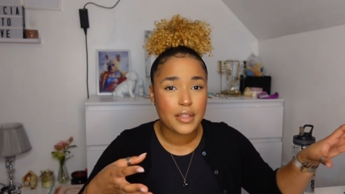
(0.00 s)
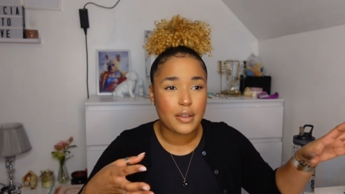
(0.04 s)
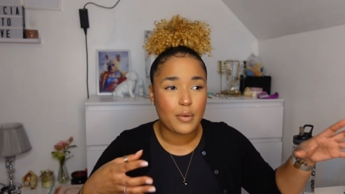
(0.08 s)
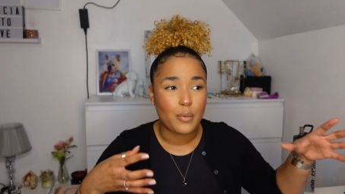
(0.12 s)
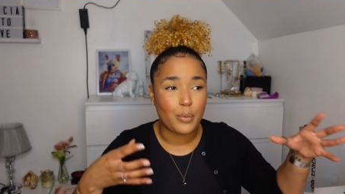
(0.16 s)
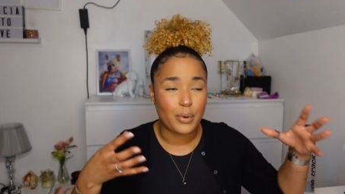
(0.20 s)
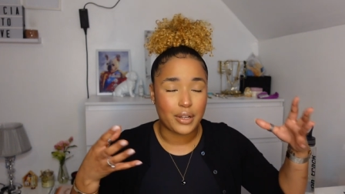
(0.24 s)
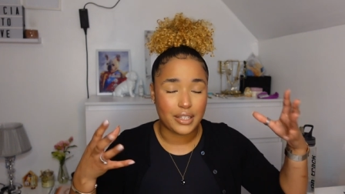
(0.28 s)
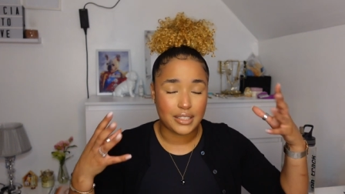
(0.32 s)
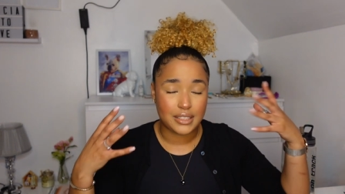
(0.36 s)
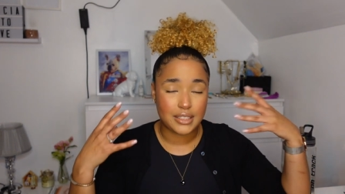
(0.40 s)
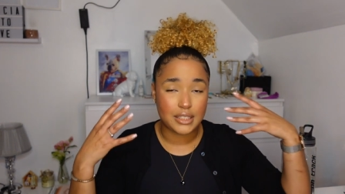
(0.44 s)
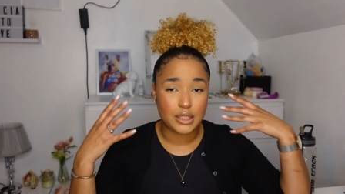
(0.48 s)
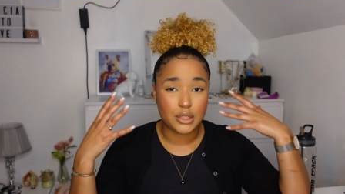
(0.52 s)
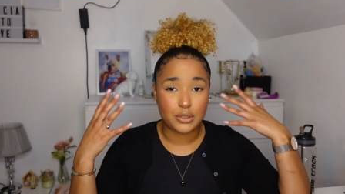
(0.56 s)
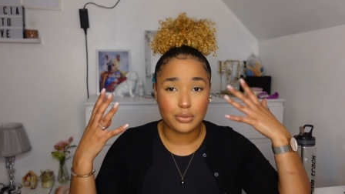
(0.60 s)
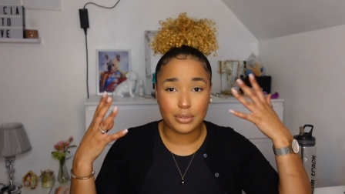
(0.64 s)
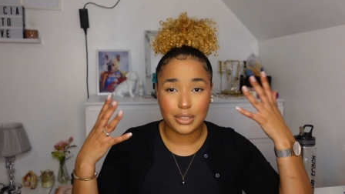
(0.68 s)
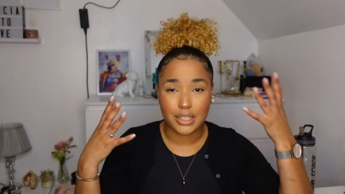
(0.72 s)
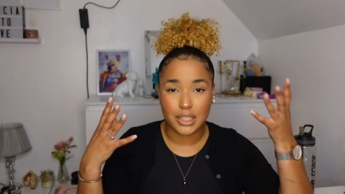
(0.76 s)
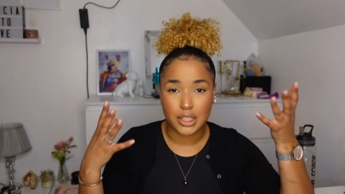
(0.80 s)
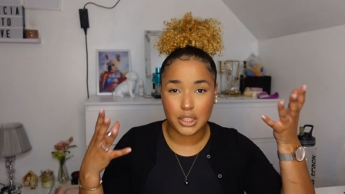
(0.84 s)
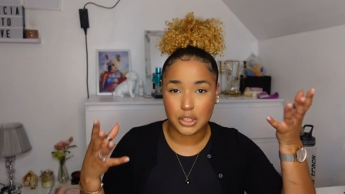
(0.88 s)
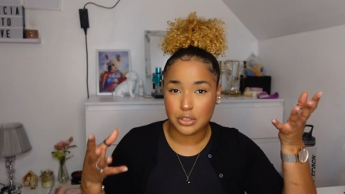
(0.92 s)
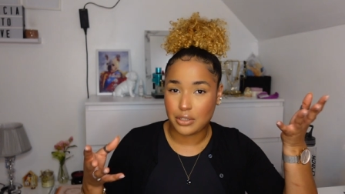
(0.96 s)
once it's
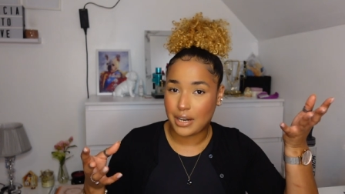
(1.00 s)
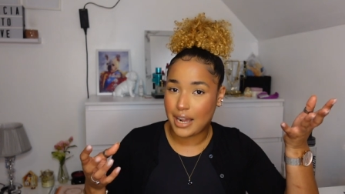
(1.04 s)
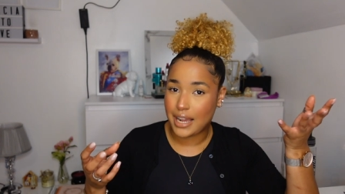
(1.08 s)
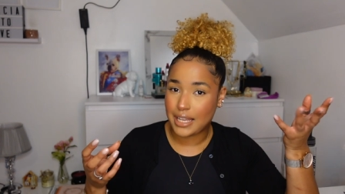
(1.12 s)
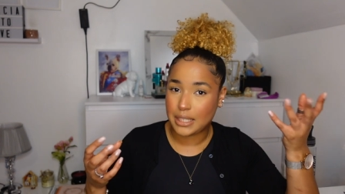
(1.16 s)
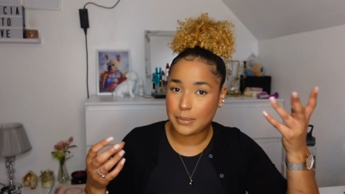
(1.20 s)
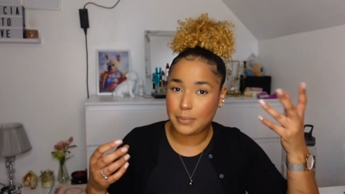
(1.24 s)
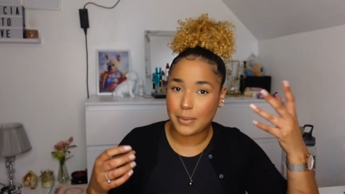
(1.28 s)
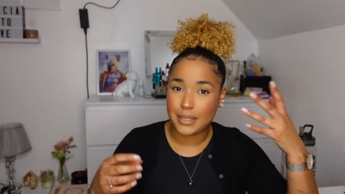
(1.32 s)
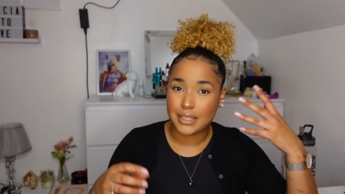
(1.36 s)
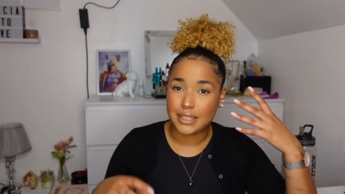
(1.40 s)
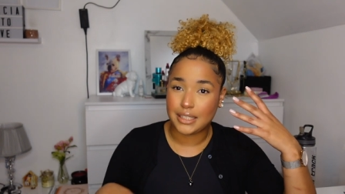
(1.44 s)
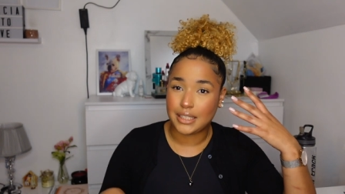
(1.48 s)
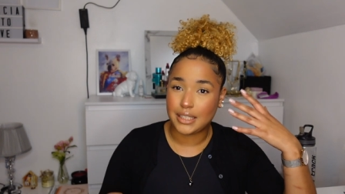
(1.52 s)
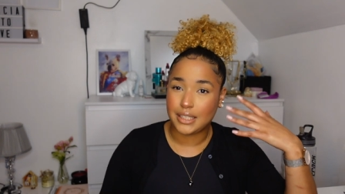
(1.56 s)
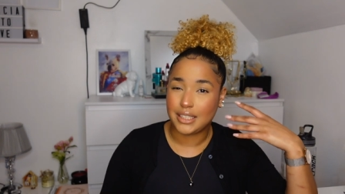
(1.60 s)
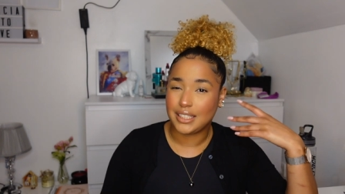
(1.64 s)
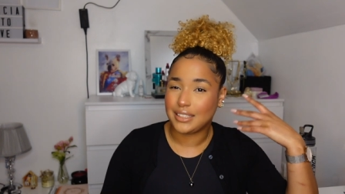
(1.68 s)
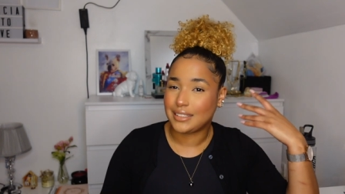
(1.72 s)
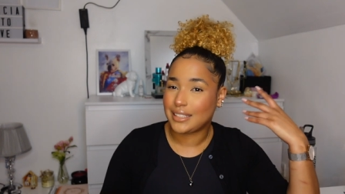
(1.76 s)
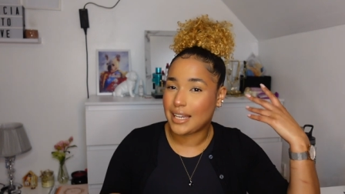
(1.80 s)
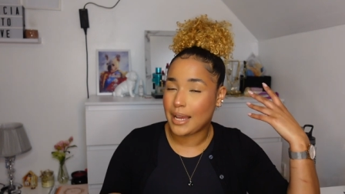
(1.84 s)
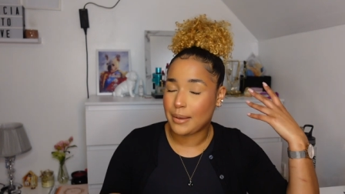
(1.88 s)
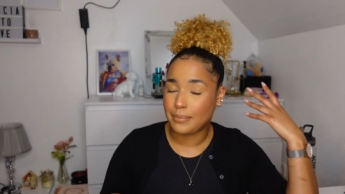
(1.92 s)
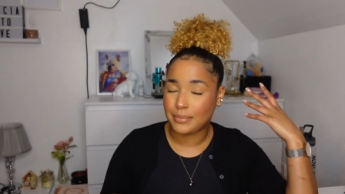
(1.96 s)
really dry, especially the
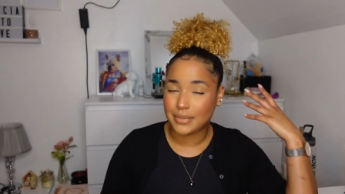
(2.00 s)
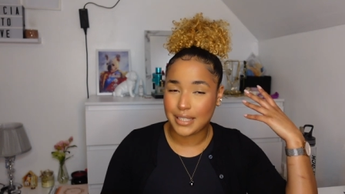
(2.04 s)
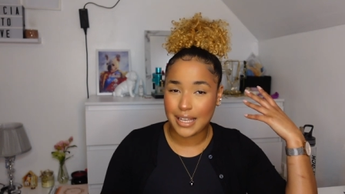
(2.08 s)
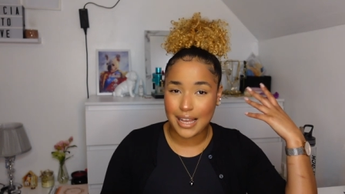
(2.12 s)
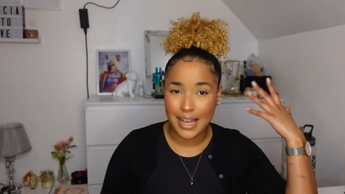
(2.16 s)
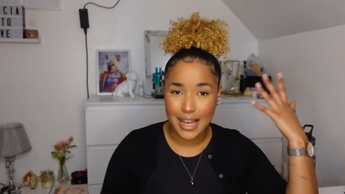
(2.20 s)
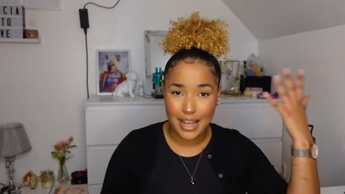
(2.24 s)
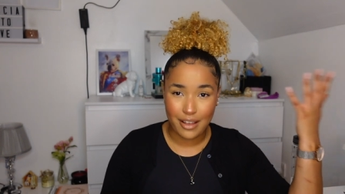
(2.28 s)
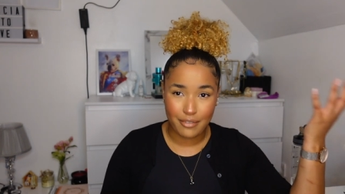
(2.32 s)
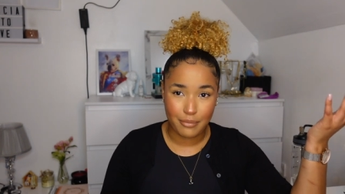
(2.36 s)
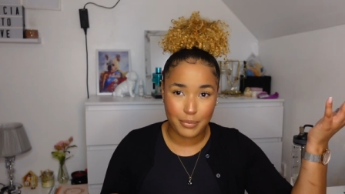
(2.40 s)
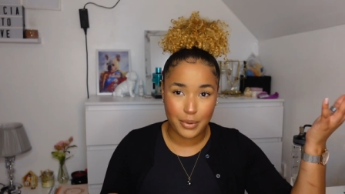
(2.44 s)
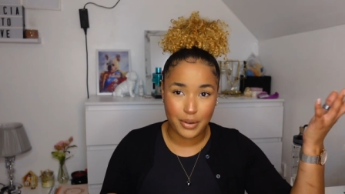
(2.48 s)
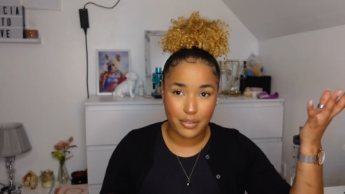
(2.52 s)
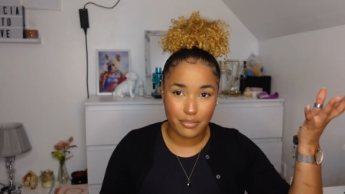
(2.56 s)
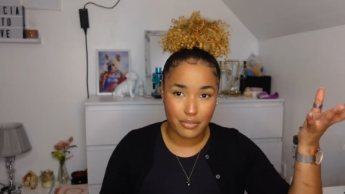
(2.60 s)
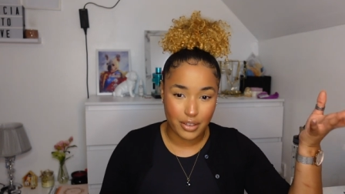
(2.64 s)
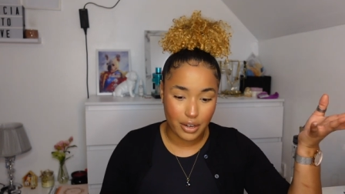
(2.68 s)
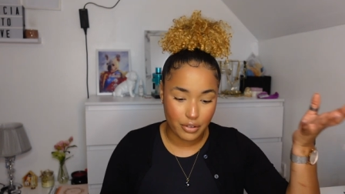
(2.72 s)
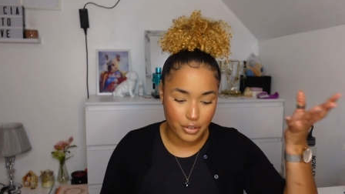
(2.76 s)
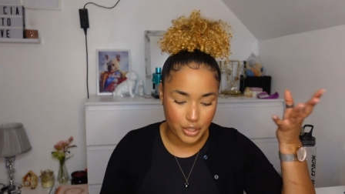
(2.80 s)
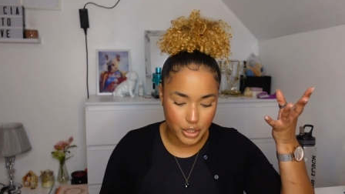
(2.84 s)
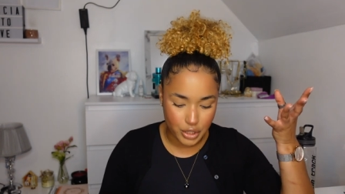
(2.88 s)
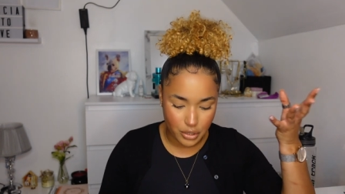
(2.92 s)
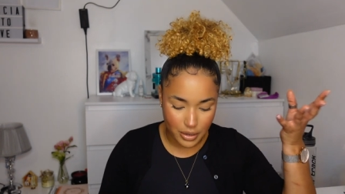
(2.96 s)
times that have been
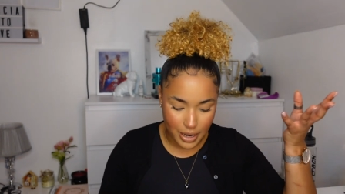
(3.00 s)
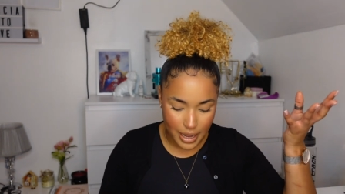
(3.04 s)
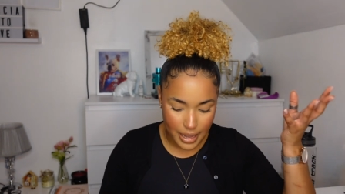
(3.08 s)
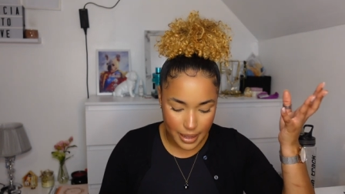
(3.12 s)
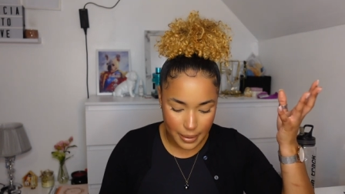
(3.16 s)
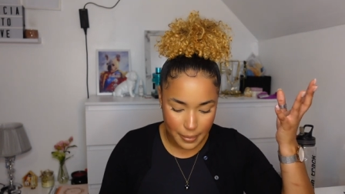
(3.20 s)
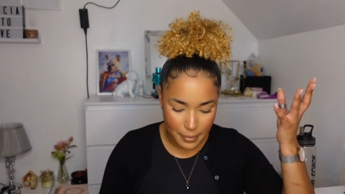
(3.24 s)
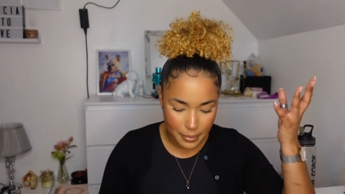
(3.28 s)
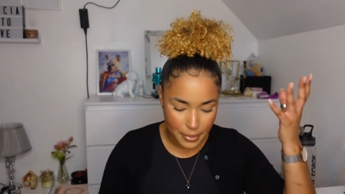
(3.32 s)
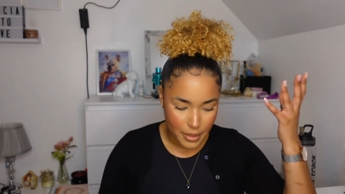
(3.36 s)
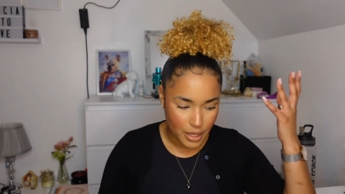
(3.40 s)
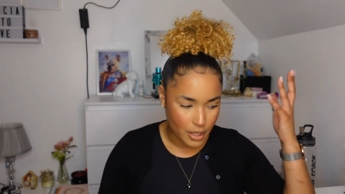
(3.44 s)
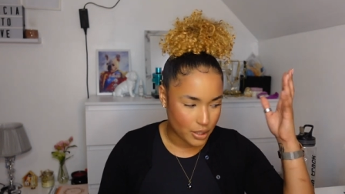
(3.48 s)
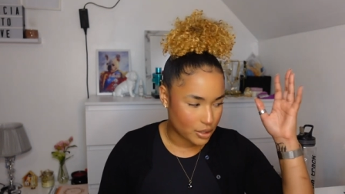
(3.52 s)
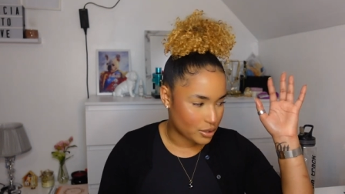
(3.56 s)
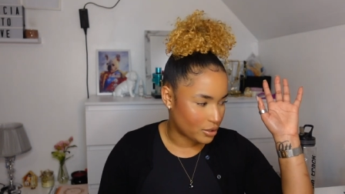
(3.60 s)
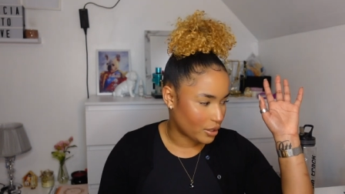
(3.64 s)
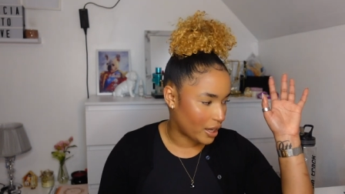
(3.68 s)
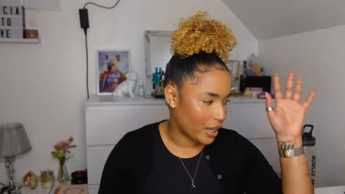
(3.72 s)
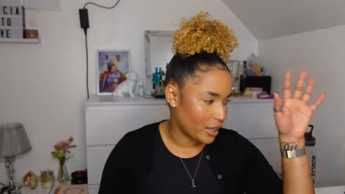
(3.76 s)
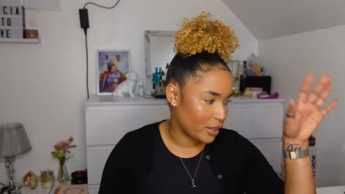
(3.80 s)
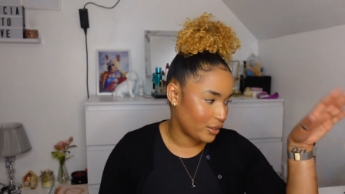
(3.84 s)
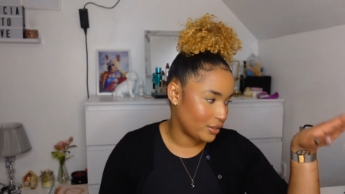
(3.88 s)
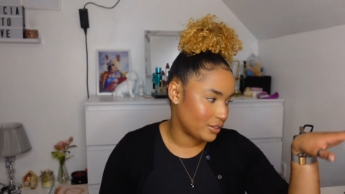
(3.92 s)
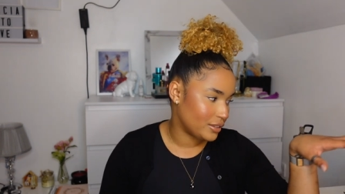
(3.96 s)
very dry. So
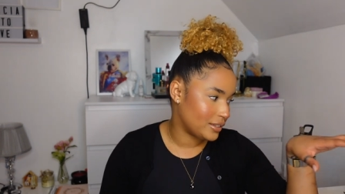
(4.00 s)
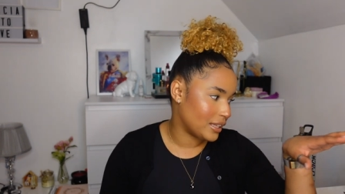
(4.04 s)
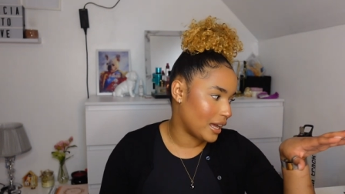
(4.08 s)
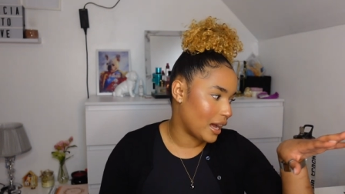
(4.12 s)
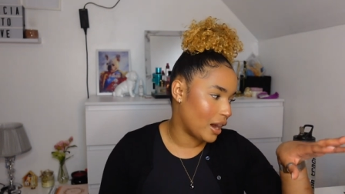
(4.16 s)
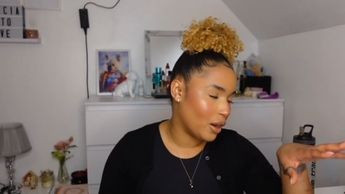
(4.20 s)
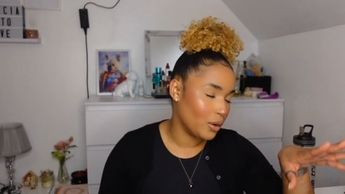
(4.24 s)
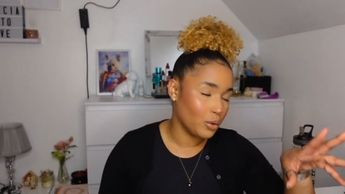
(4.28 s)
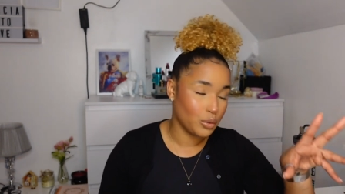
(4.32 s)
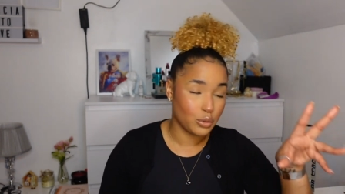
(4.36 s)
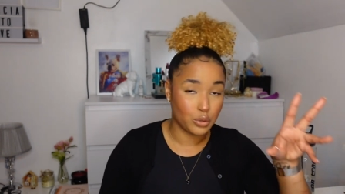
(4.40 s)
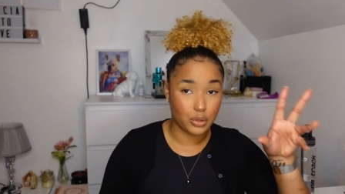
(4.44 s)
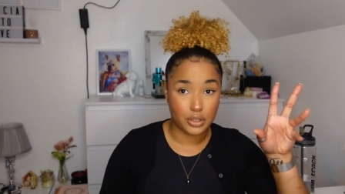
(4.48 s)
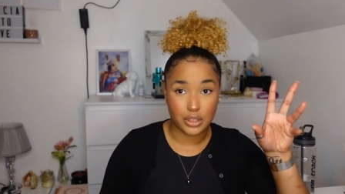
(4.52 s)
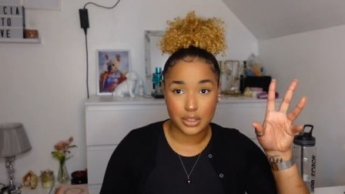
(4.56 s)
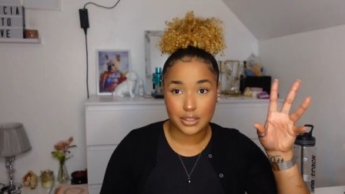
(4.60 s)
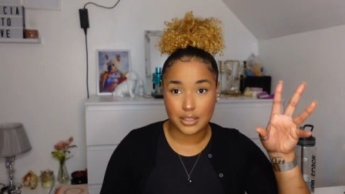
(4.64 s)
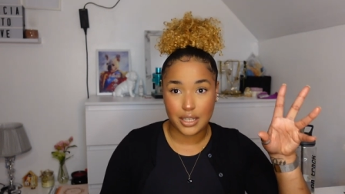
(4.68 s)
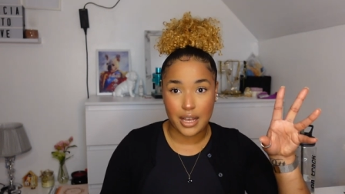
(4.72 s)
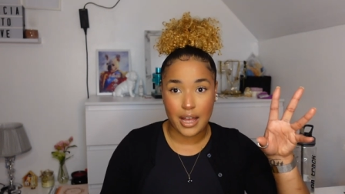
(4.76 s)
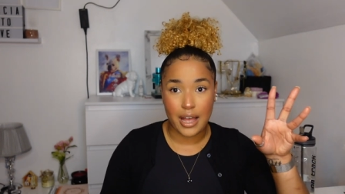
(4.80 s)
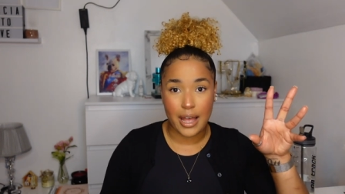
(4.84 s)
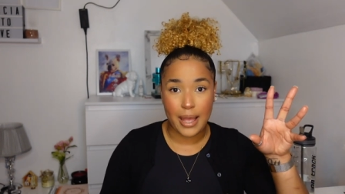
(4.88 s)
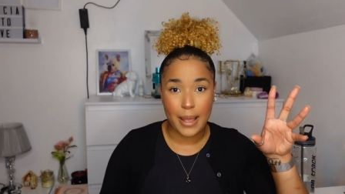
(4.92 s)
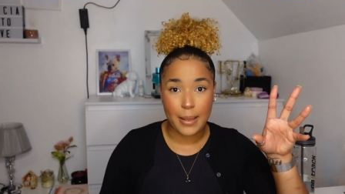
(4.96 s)
I use that all the
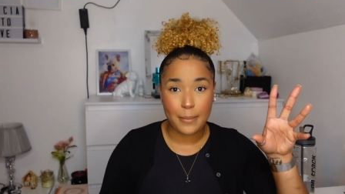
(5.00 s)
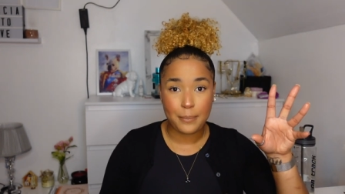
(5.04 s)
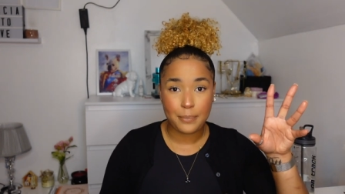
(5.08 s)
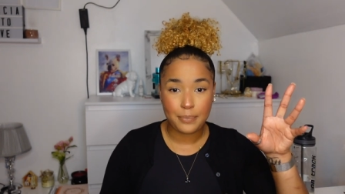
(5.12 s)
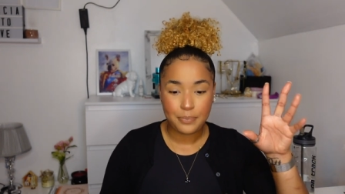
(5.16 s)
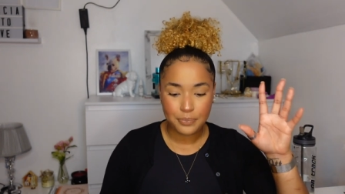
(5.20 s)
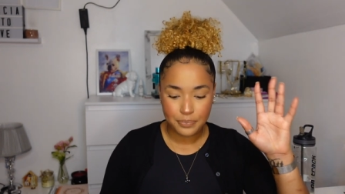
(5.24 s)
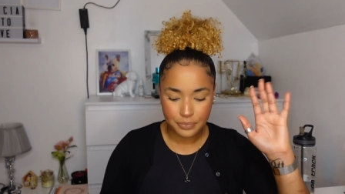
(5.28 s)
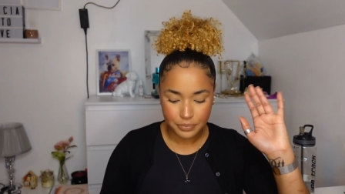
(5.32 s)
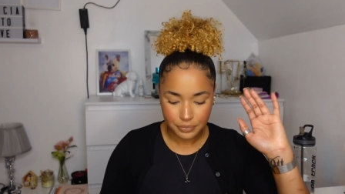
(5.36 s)
time.